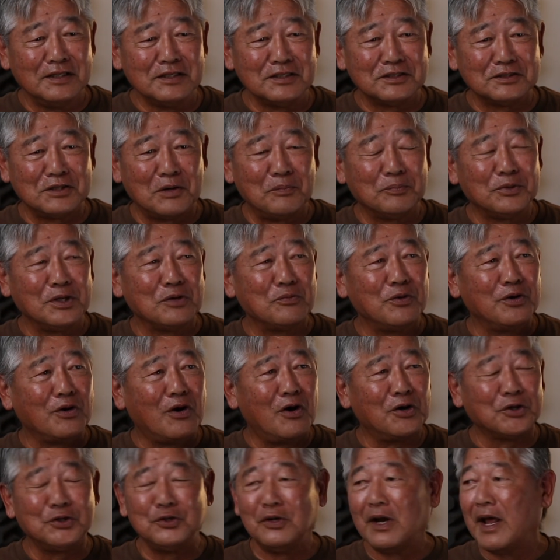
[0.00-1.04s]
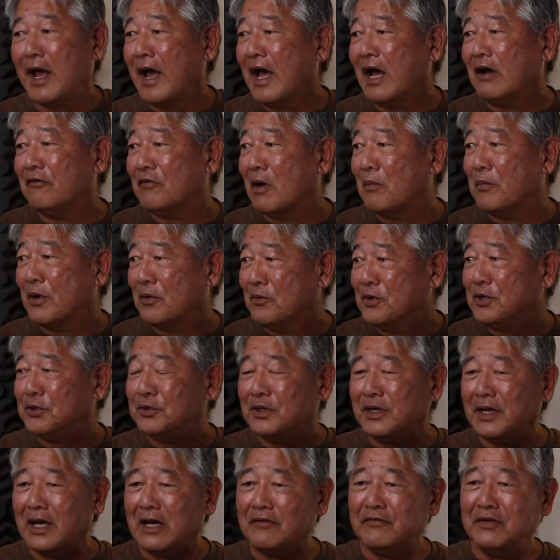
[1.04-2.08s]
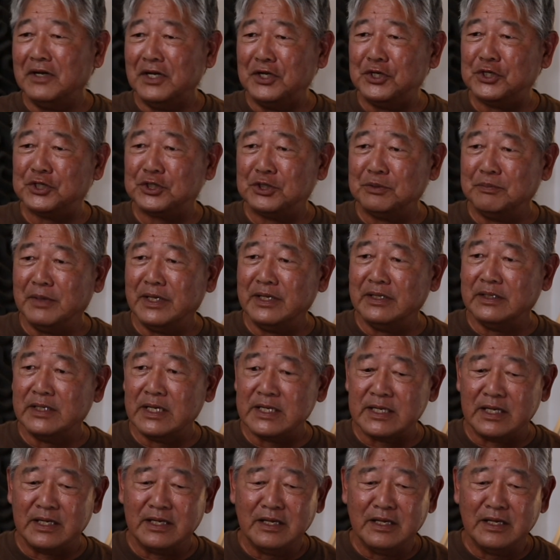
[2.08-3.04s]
something we all should have. I mean, we should have an instrument